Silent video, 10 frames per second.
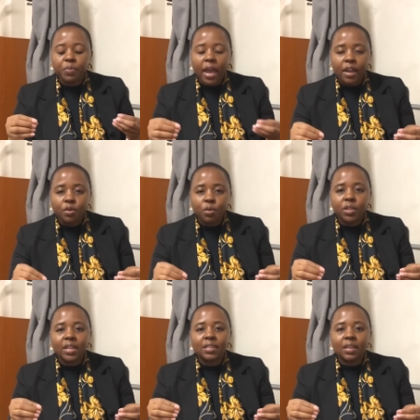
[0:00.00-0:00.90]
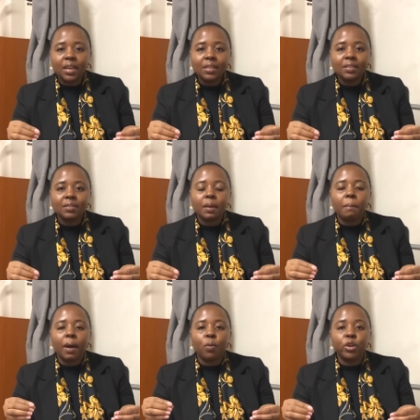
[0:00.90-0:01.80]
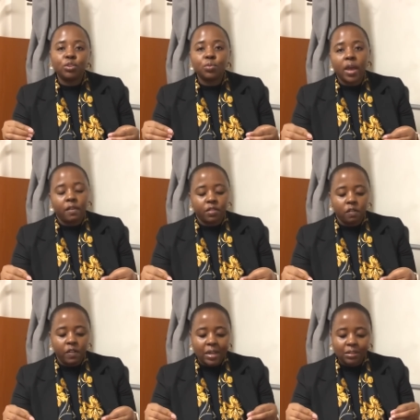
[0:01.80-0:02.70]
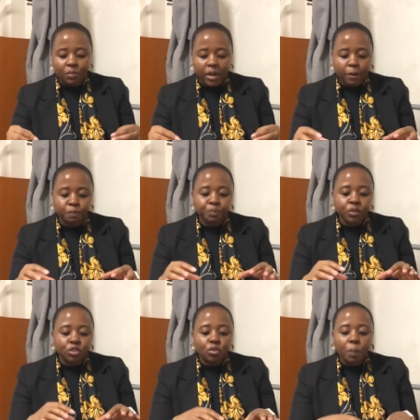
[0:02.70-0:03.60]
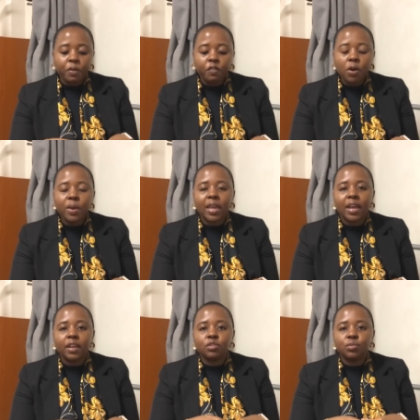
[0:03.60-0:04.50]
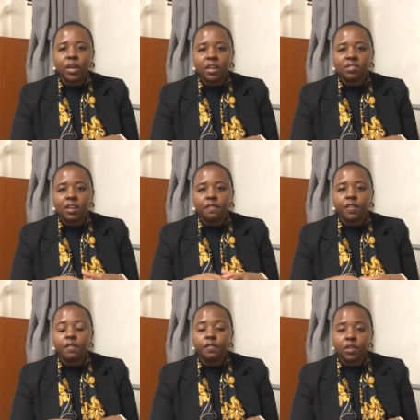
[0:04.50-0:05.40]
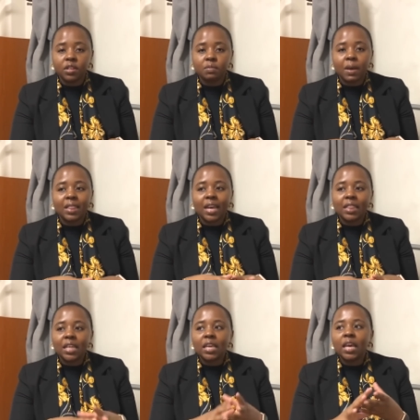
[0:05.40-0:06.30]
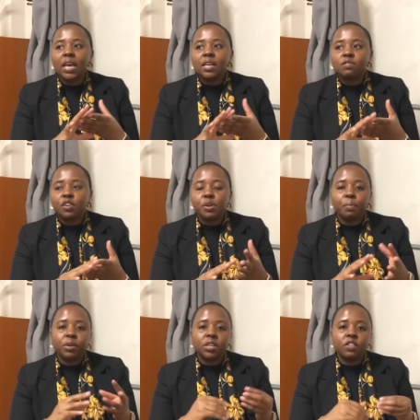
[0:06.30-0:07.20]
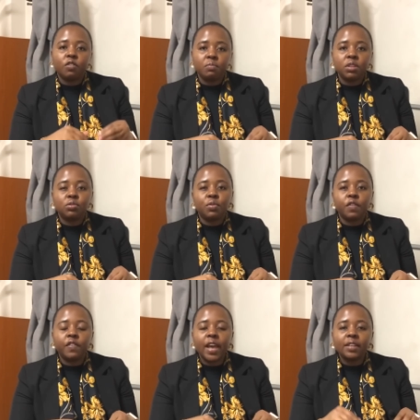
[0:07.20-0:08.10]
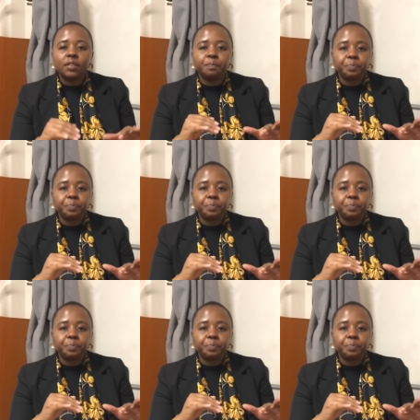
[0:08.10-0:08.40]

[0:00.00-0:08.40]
I know that in December we do have the funds ready. So before we get into cash stuffing for this month, I think it's very important for me to reflect